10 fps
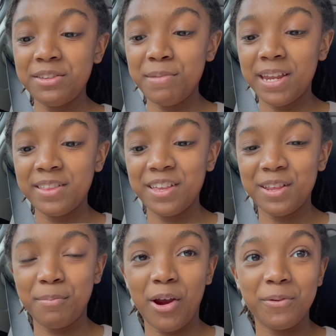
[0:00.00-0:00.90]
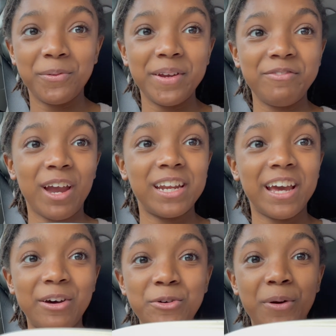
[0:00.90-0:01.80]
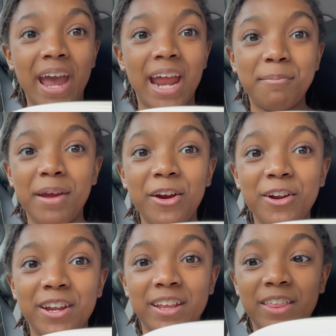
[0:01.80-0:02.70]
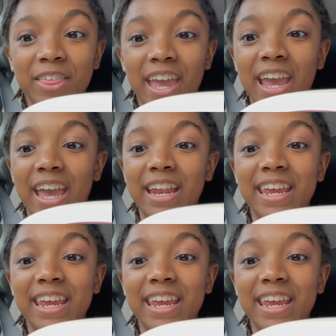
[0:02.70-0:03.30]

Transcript: made it to the part where we find out who had Meredith, and